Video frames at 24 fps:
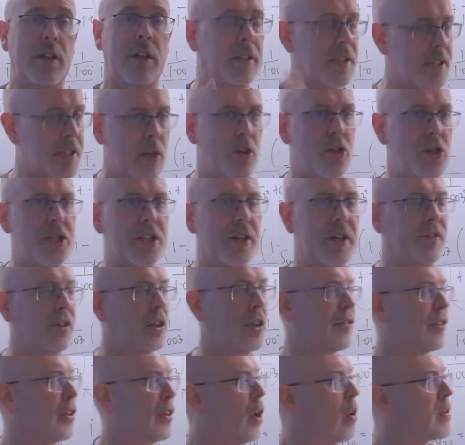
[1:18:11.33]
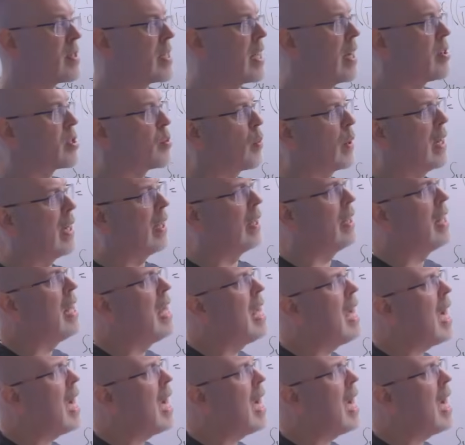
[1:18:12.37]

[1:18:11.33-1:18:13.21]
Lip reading: The solutions are for those there as well.